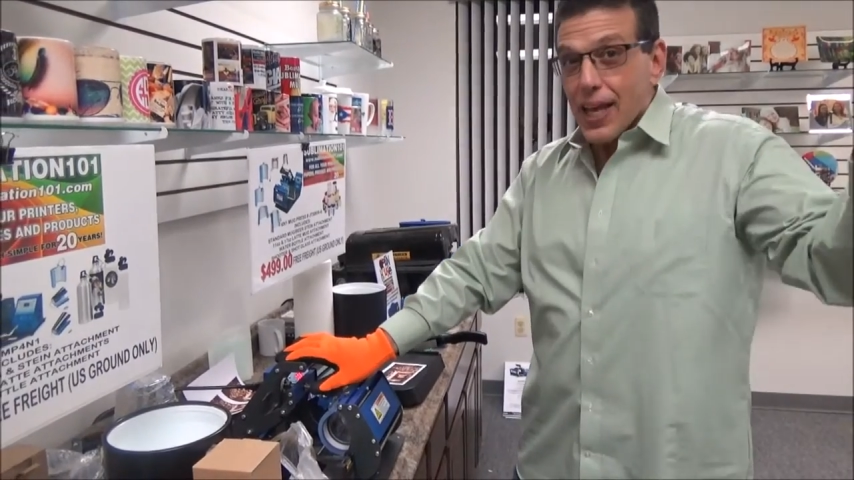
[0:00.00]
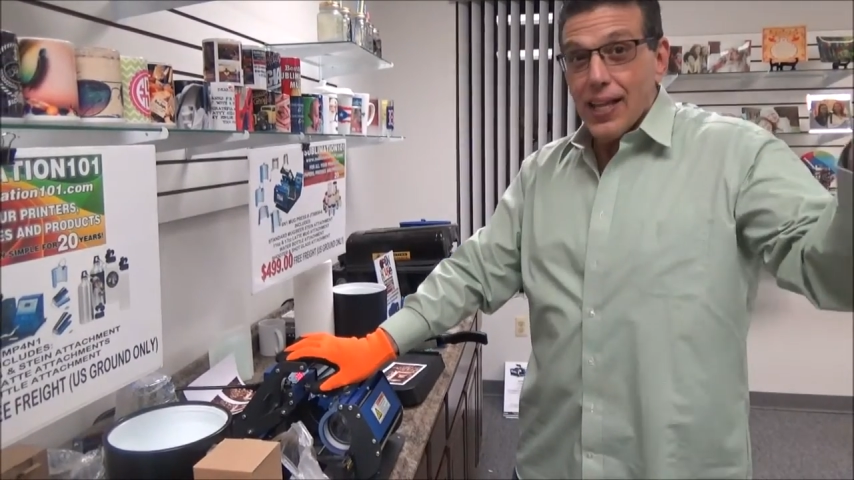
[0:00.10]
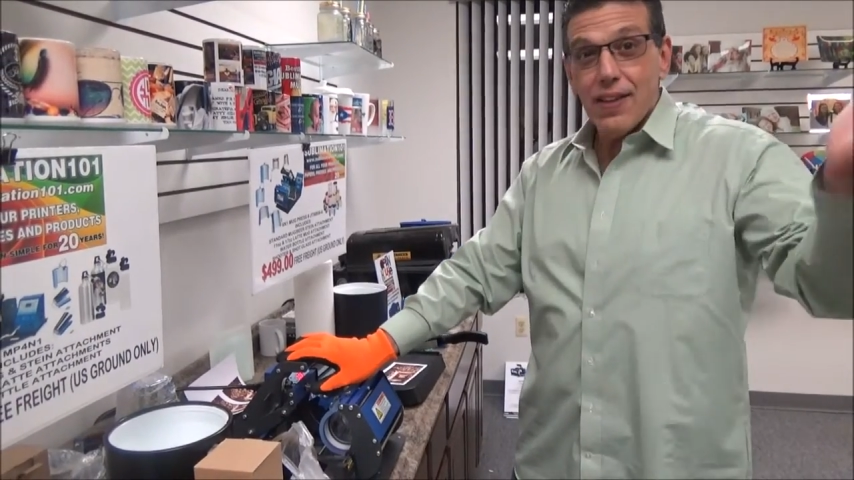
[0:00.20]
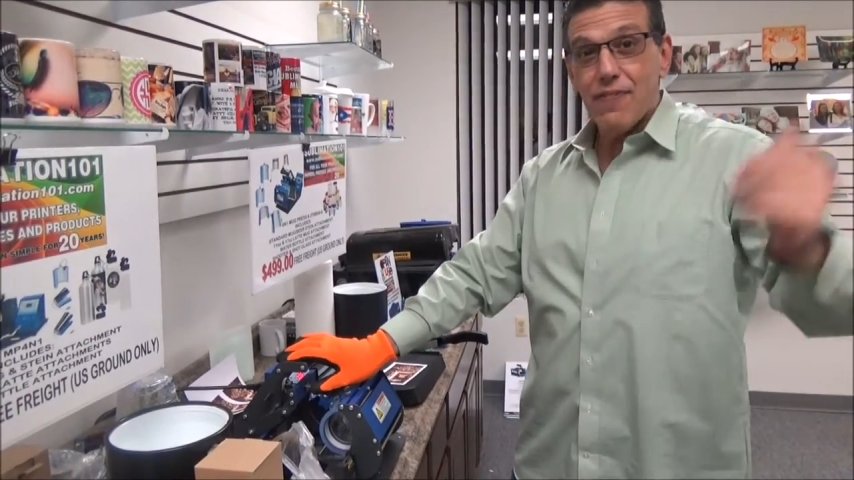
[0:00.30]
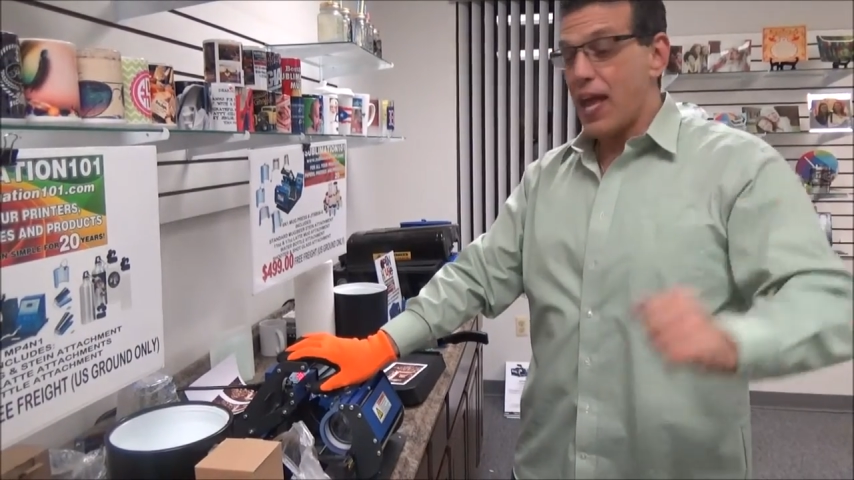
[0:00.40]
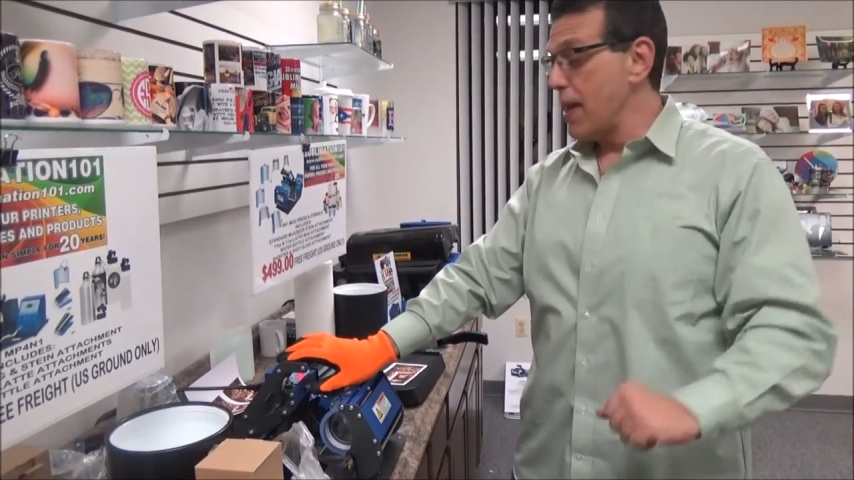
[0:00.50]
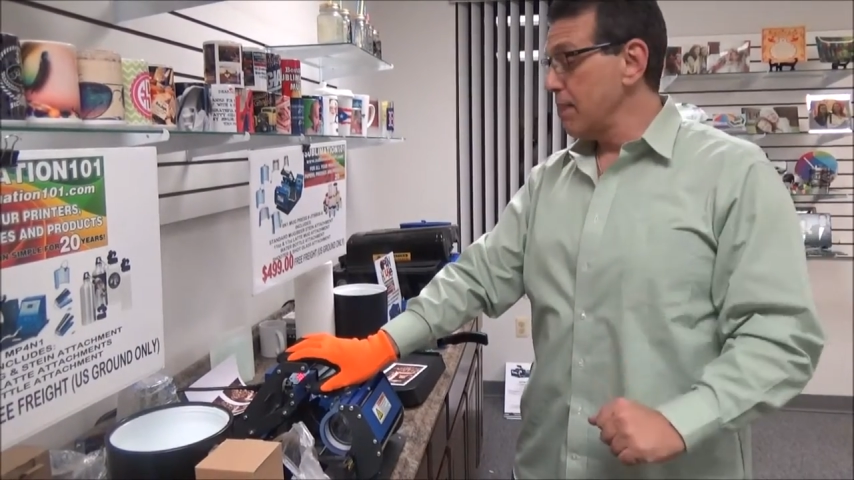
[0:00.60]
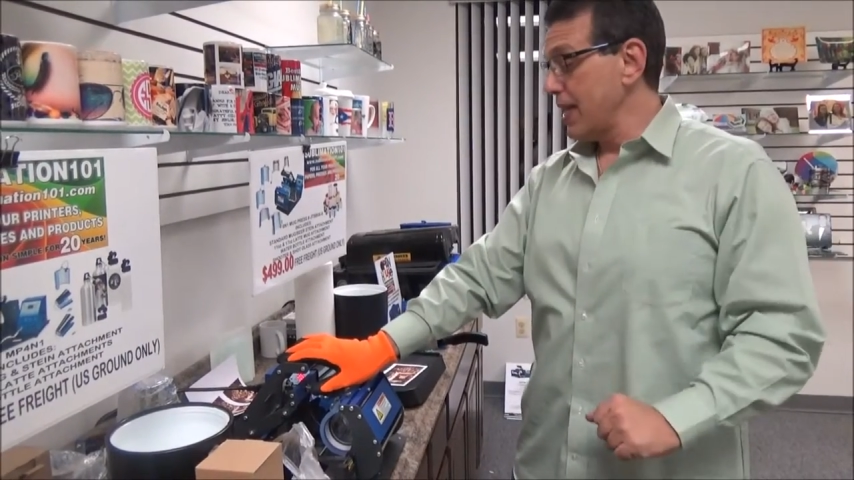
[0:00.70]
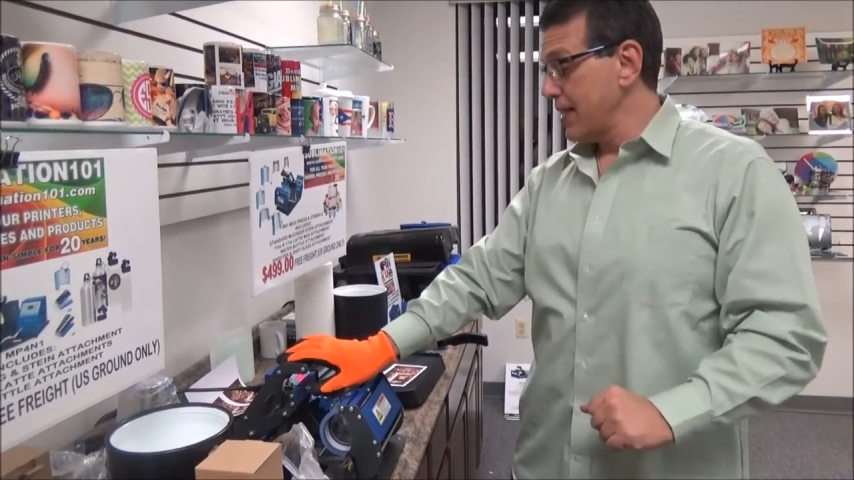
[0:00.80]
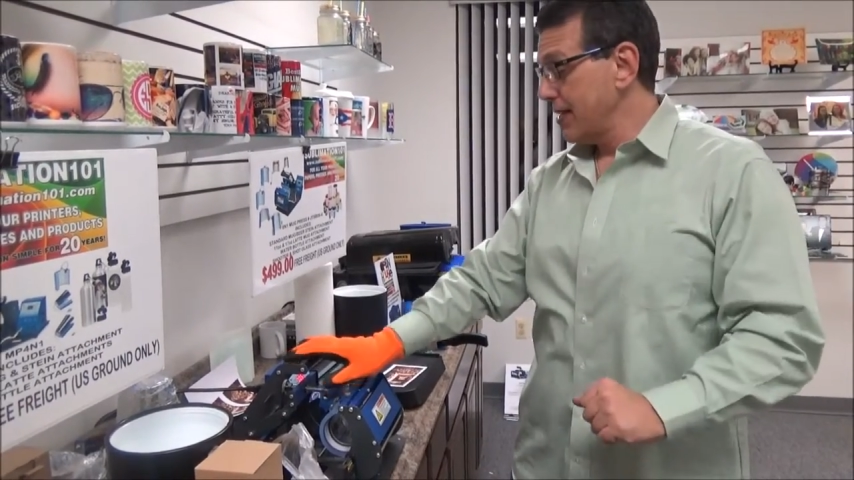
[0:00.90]
in the
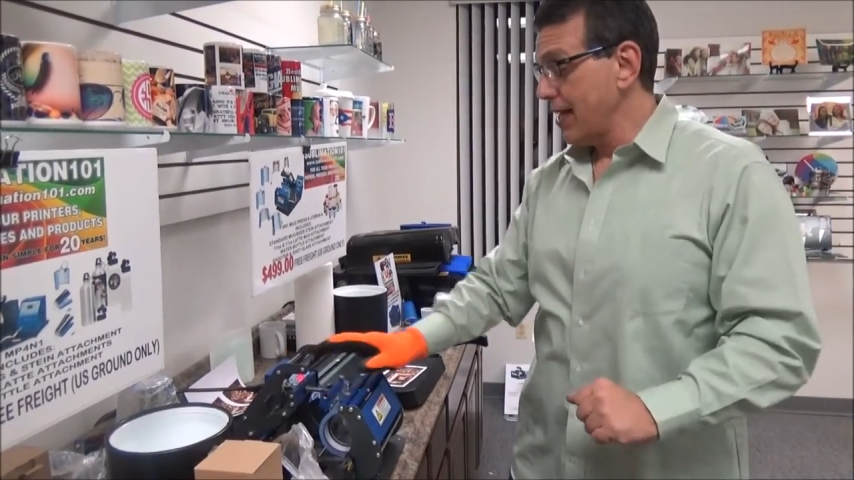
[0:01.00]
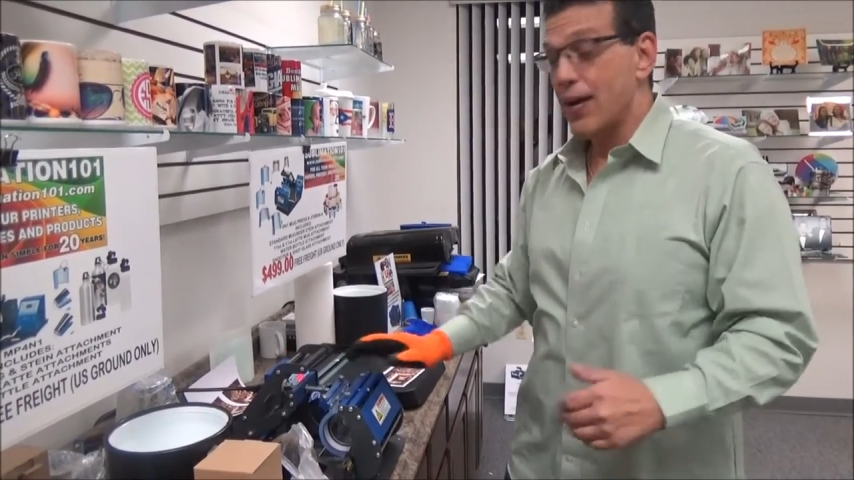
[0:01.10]
family.